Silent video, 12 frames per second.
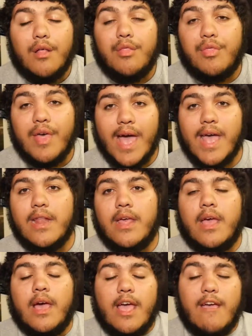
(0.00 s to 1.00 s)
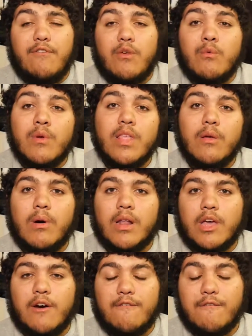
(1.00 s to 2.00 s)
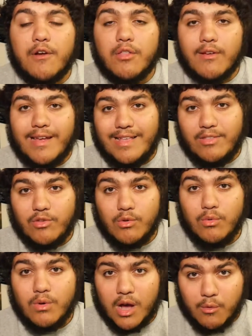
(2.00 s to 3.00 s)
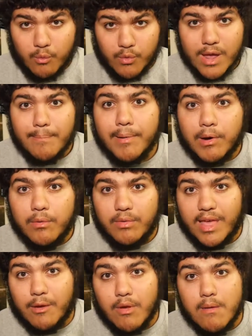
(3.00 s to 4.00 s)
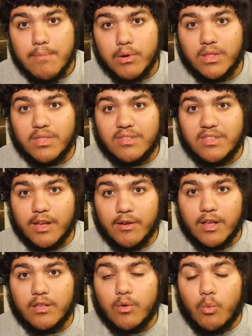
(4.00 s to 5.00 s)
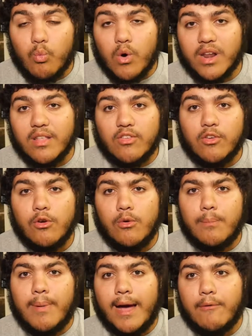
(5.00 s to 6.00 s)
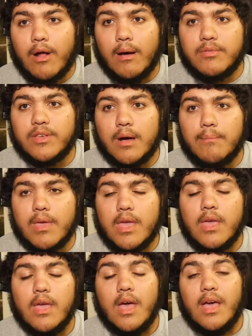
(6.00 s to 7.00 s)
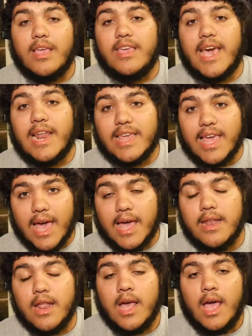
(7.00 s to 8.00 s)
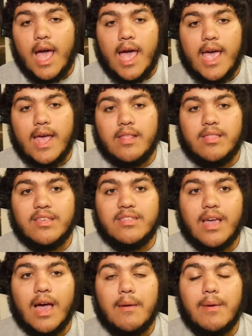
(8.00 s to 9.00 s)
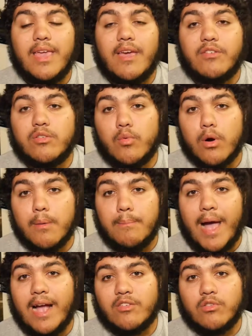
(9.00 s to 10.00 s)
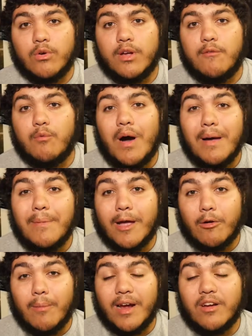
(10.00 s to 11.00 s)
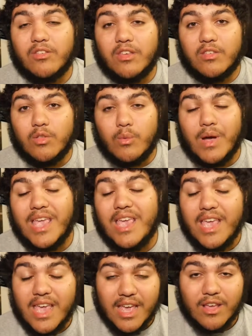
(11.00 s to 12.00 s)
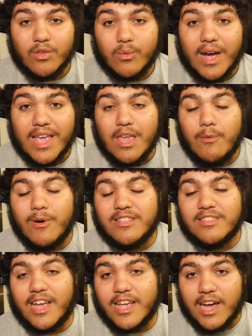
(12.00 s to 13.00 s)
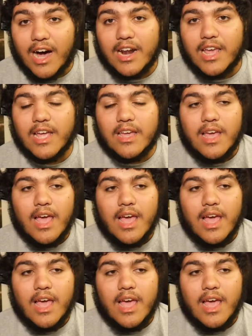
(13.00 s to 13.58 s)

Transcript: then, if you really want to go further into a reboot, they rebooted the series one and two by Rob Zombie yet again. And this time it gave us more backstory of why Michael Myers is the way he is, why he went psychotic,